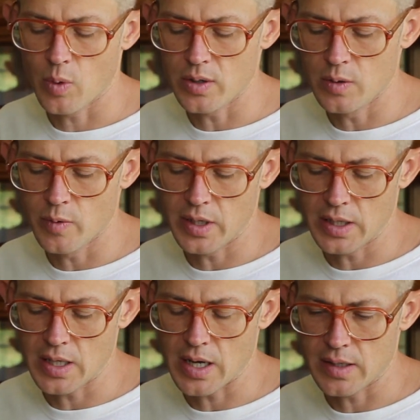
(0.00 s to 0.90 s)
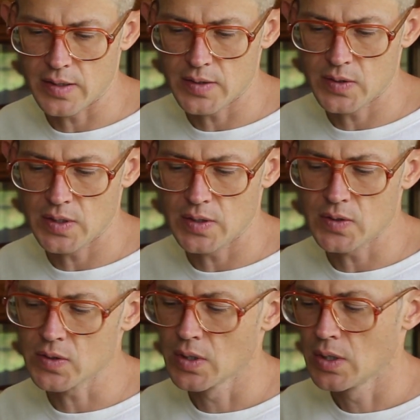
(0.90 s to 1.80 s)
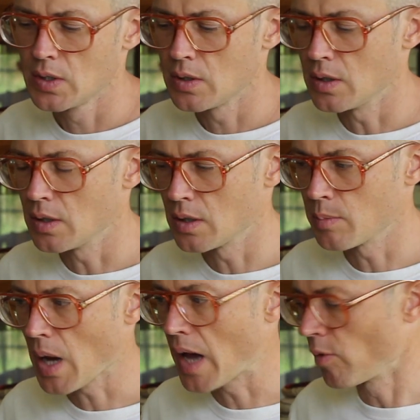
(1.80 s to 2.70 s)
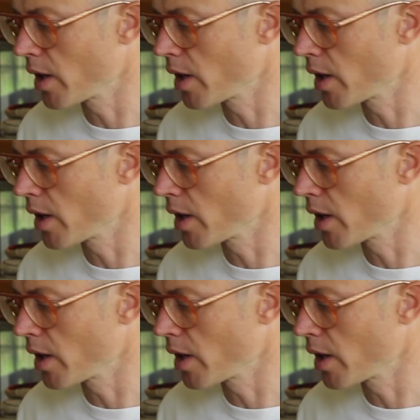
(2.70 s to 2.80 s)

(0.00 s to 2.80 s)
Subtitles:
what you want to get out of these teas. I